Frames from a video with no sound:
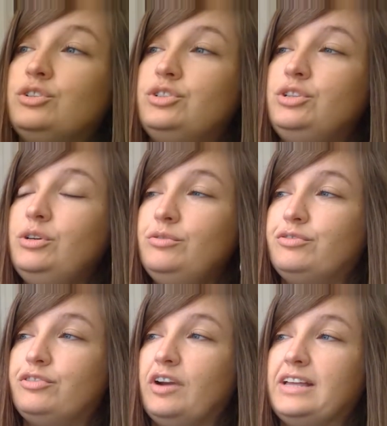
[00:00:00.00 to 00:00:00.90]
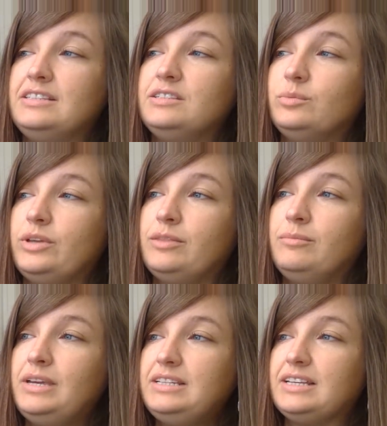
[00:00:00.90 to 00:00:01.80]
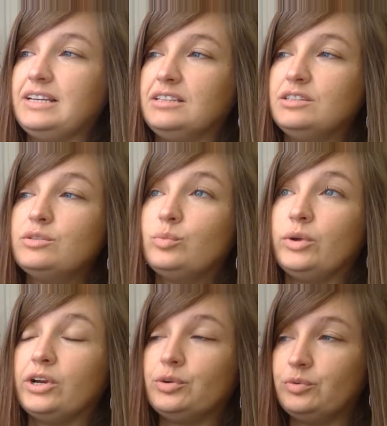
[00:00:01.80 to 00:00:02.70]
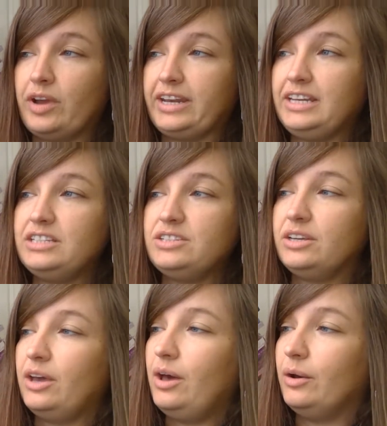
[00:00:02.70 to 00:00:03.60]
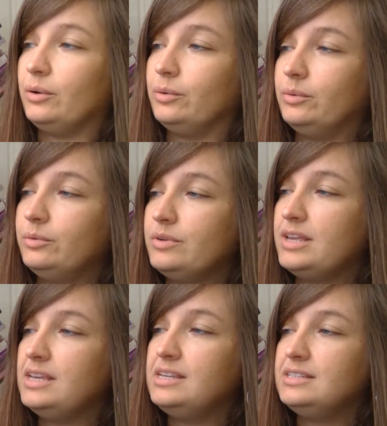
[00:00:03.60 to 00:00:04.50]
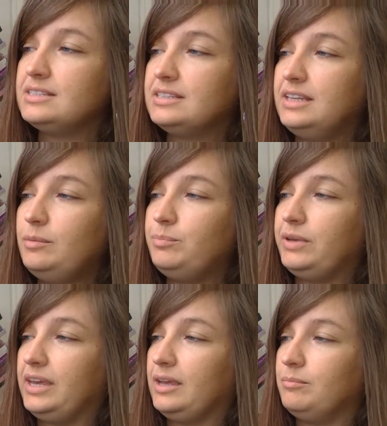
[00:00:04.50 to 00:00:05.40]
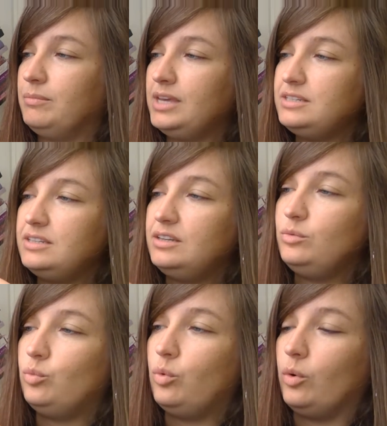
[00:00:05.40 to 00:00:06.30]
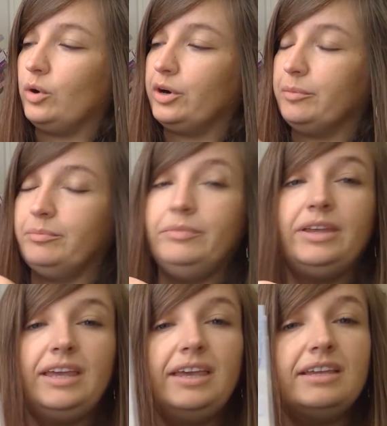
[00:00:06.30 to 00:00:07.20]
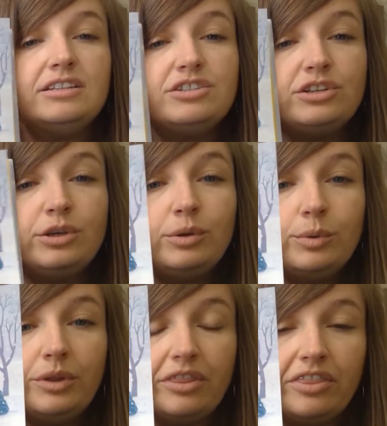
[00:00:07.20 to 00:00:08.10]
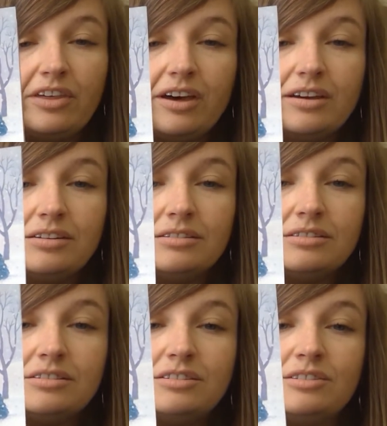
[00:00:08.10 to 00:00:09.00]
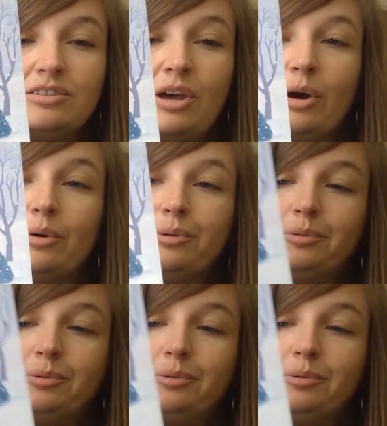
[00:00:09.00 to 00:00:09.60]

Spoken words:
Two friends with mittens, we're ready to go, skipping mitten warm into the snow.